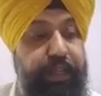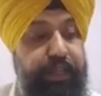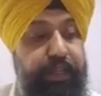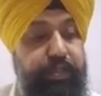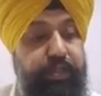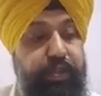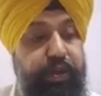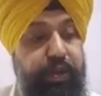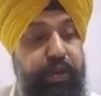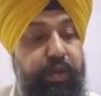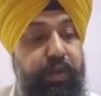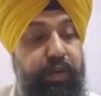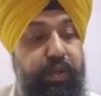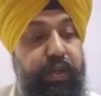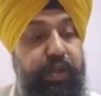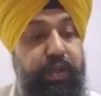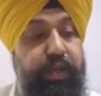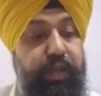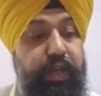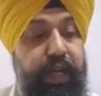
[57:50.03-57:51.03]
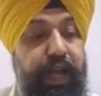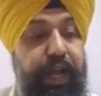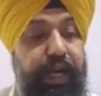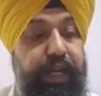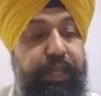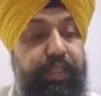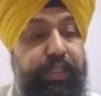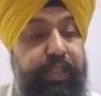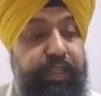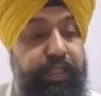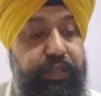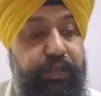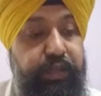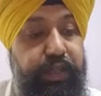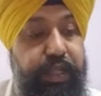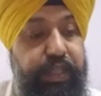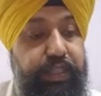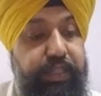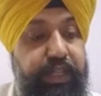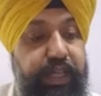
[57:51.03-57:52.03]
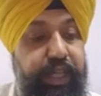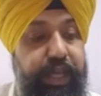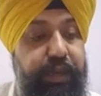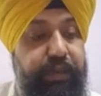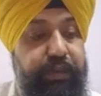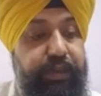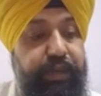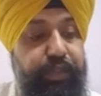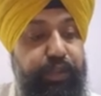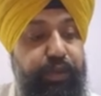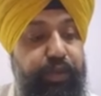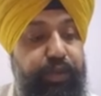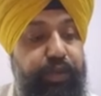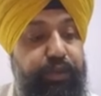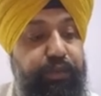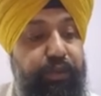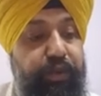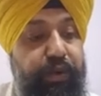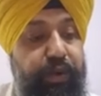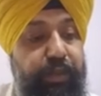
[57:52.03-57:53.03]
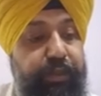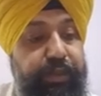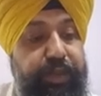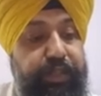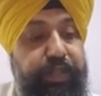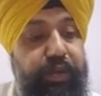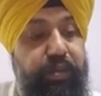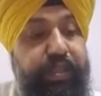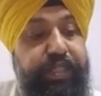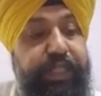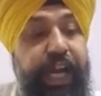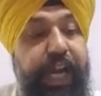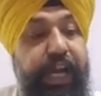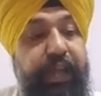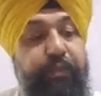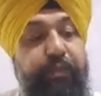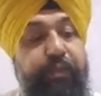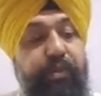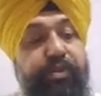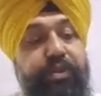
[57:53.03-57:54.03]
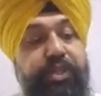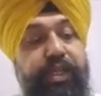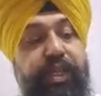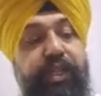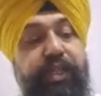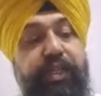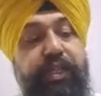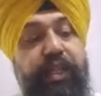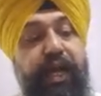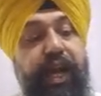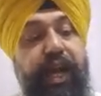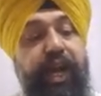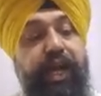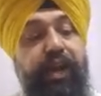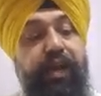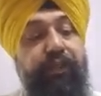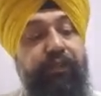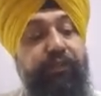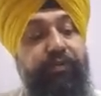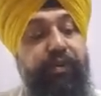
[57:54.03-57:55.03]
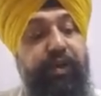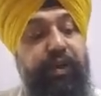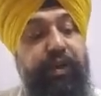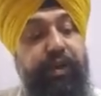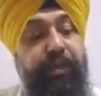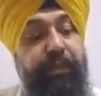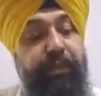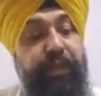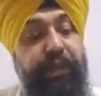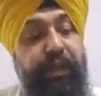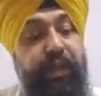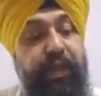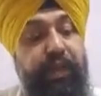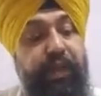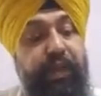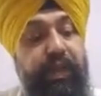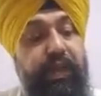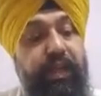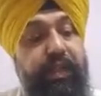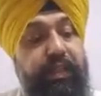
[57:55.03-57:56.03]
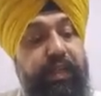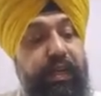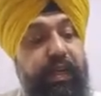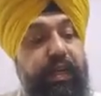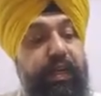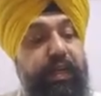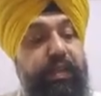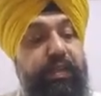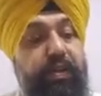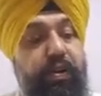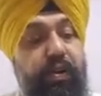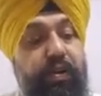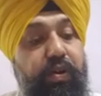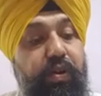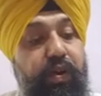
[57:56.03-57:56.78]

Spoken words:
So last, you can say useful, the signposting the end of your the talk.